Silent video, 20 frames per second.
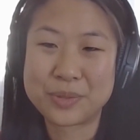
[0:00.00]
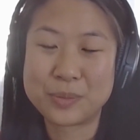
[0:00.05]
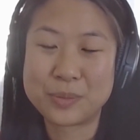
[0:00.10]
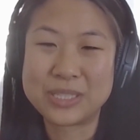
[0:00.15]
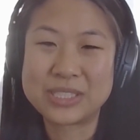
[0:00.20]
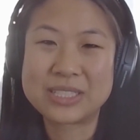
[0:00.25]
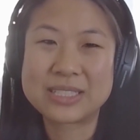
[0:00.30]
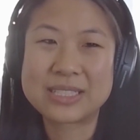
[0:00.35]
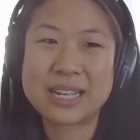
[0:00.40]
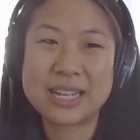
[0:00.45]

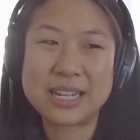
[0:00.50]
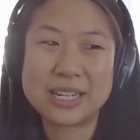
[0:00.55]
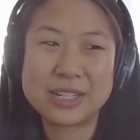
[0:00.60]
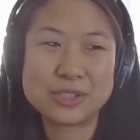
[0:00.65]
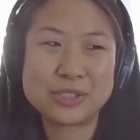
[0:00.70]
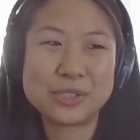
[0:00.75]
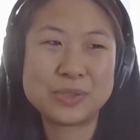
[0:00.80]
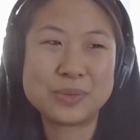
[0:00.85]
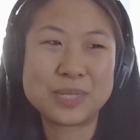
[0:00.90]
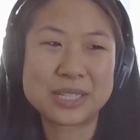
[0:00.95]
We just
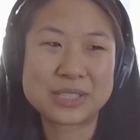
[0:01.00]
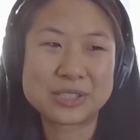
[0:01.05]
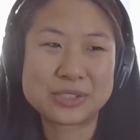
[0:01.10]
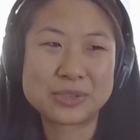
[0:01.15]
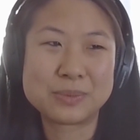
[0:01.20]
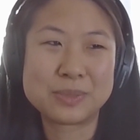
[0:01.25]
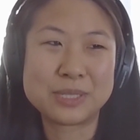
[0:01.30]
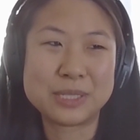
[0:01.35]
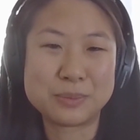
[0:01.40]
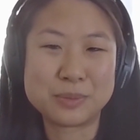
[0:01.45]
hired 2
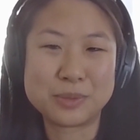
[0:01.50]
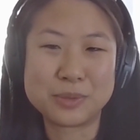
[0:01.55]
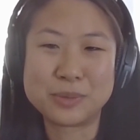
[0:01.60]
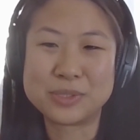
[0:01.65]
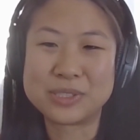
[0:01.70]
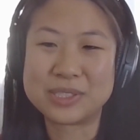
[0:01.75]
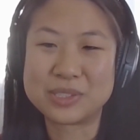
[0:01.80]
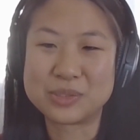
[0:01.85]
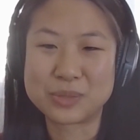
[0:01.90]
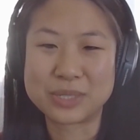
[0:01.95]
extra people,
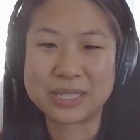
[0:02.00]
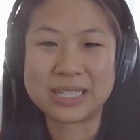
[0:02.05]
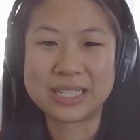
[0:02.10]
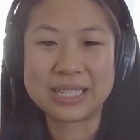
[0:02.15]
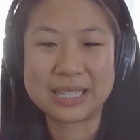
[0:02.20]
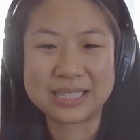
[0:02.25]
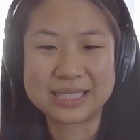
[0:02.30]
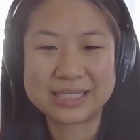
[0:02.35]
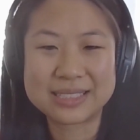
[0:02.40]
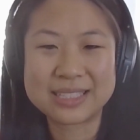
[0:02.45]
which is really
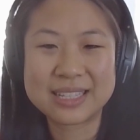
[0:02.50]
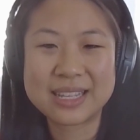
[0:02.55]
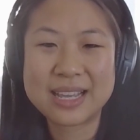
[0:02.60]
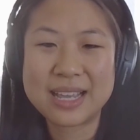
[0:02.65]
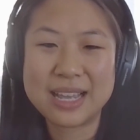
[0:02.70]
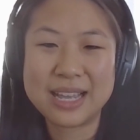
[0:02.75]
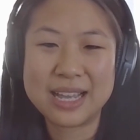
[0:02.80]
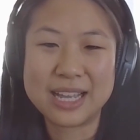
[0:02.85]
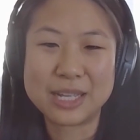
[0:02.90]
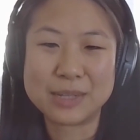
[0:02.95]

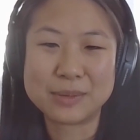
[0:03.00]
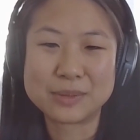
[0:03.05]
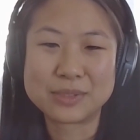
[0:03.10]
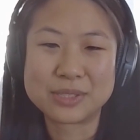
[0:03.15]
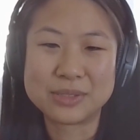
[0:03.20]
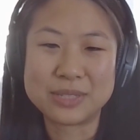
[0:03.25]
nice.